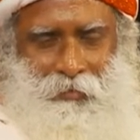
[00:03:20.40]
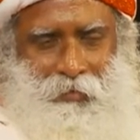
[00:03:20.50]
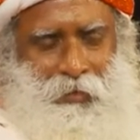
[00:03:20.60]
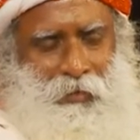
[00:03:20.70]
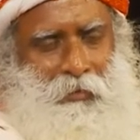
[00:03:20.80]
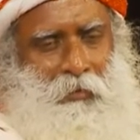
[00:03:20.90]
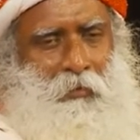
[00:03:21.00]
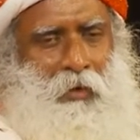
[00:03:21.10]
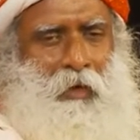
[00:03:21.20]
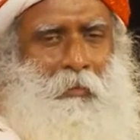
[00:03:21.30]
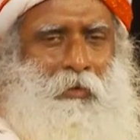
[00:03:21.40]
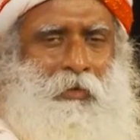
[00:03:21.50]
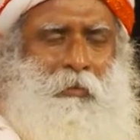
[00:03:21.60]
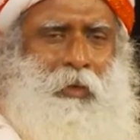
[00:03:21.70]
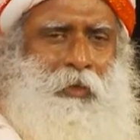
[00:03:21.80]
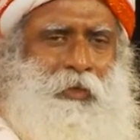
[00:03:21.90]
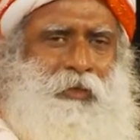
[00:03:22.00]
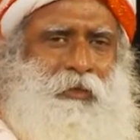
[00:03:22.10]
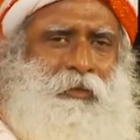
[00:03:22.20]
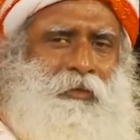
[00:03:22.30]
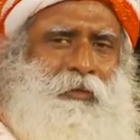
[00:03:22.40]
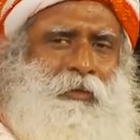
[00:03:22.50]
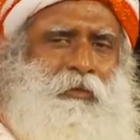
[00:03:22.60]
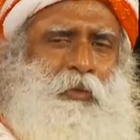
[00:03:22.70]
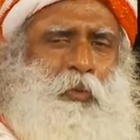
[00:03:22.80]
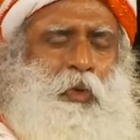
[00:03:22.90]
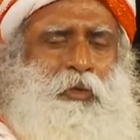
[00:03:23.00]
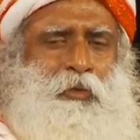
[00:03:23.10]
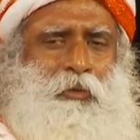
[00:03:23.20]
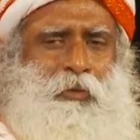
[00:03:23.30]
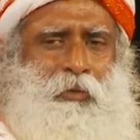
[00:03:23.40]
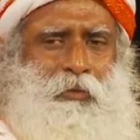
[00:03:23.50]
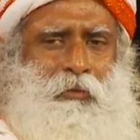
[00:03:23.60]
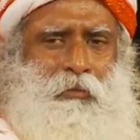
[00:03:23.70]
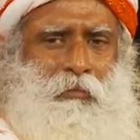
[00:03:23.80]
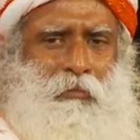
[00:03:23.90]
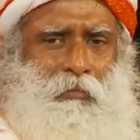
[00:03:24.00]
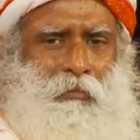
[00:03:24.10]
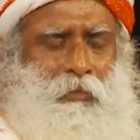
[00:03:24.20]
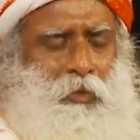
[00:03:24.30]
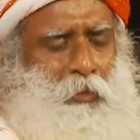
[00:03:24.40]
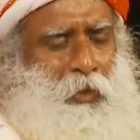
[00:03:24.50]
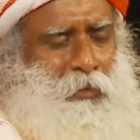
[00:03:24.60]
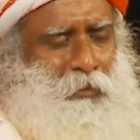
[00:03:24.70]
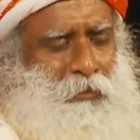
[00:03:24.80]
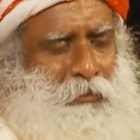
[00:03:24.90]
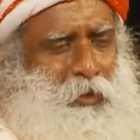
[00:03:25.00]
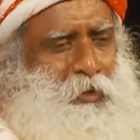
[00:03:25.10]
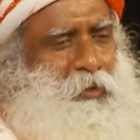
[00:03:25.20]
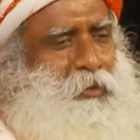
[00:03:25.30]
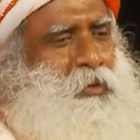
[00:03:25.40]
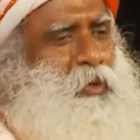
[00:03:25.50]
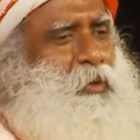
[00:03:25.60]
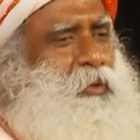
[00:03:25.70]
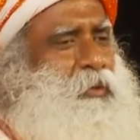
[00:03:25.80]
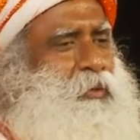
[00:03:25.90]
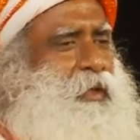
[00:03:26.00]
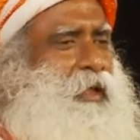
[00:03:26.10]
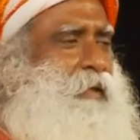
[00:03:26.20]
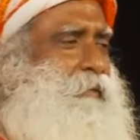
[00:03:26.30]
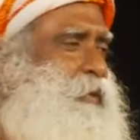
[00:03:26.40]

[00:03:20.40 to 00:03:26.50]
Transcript: and don't worry about your memory. What you know, you will do. What you do not know, anyway